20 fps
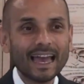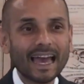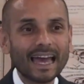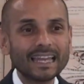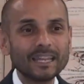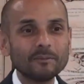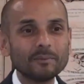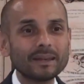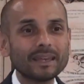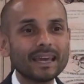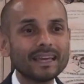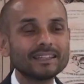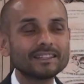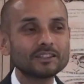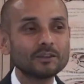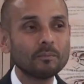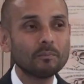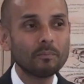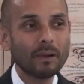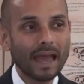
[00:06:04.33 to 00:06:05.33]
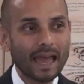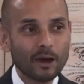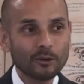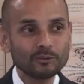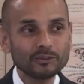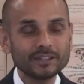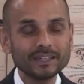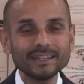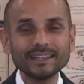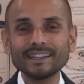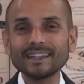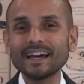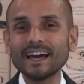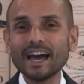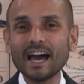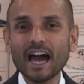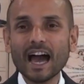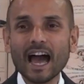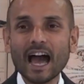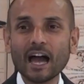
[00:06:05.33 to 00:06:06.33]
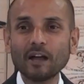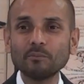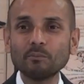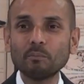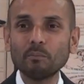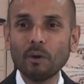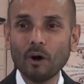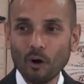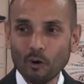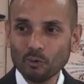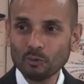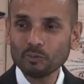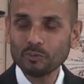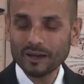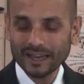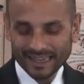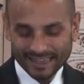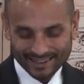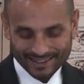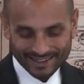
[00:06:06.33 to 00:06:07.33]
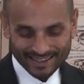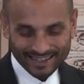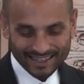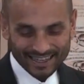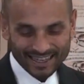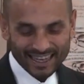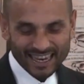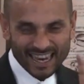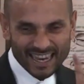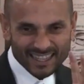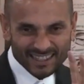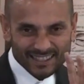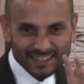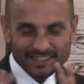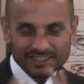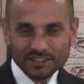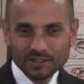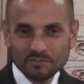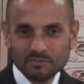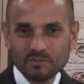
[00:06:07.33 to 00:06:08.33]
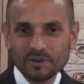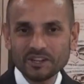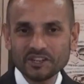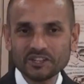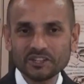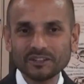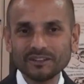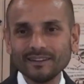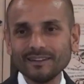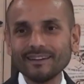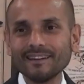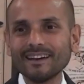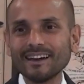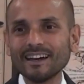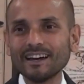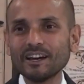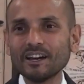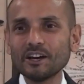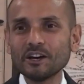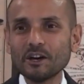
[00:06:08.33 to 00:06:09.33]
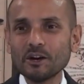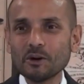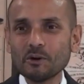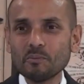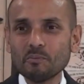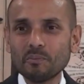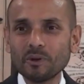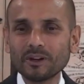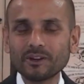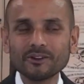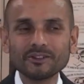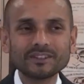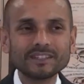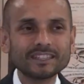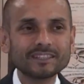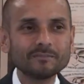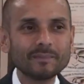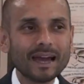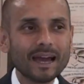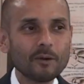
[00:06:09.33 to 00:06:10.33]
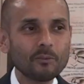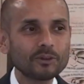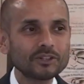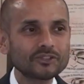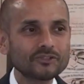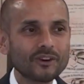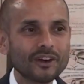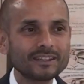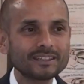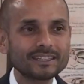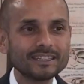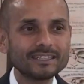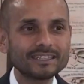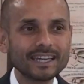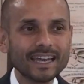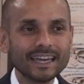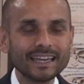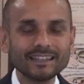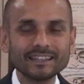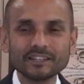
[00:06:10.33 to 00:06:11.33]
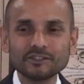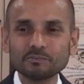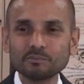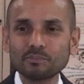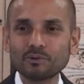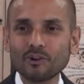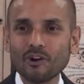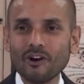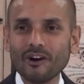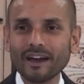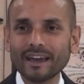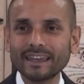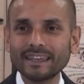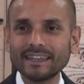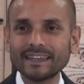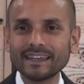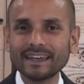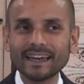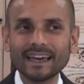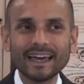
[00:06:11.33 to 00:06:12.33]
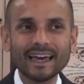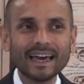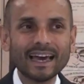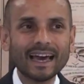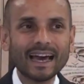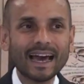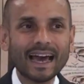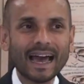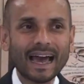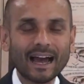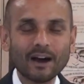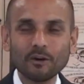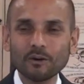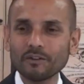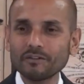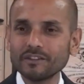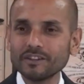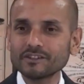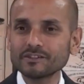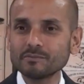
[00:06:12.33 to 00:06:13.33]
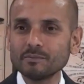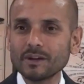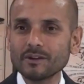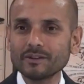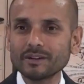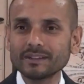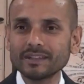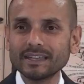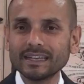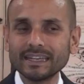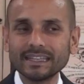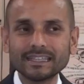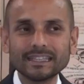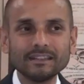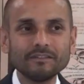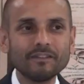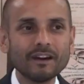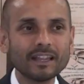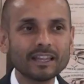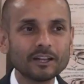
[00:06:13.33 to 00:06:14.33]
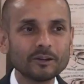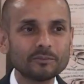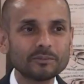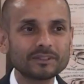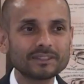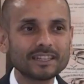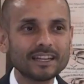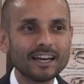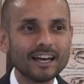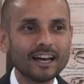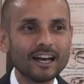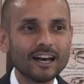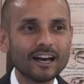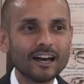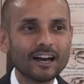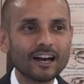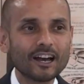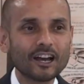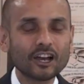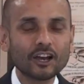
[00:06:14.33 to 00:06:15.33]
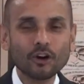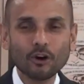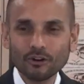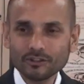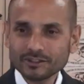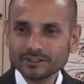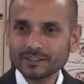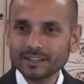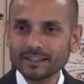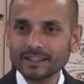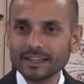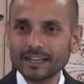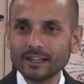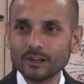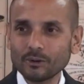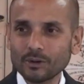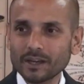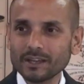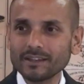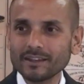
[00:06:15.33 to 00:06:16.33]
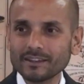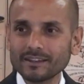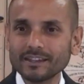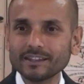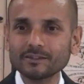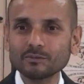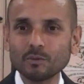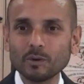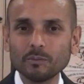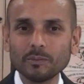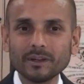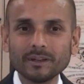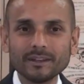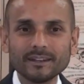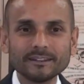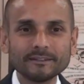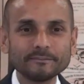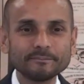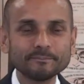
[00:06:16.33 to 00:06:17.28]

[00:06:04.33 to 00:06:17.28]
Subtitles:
And it began to pound it and pulp it into submission. Because this man was trying to take this pride out of this mirror that it developed, constantly looking at this woman.